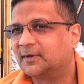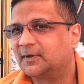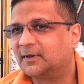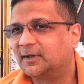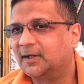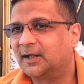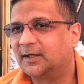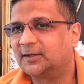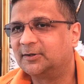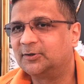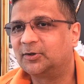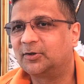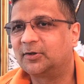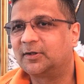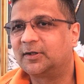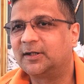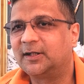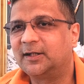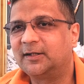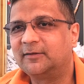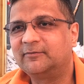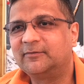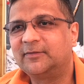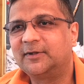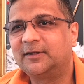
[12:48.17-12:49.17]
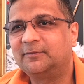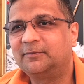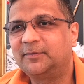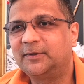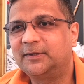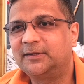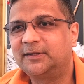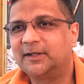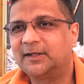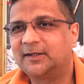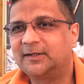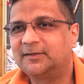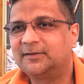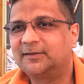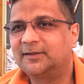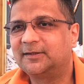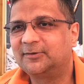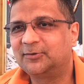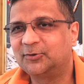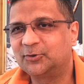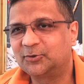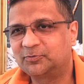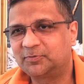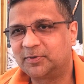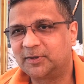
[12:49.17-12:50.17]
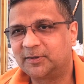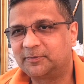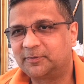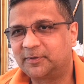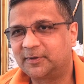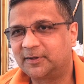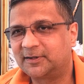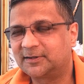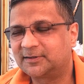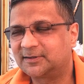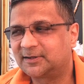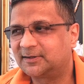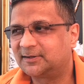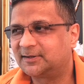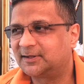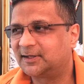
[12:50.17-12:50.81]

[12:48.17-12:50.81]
and your name will be there in the newspapers and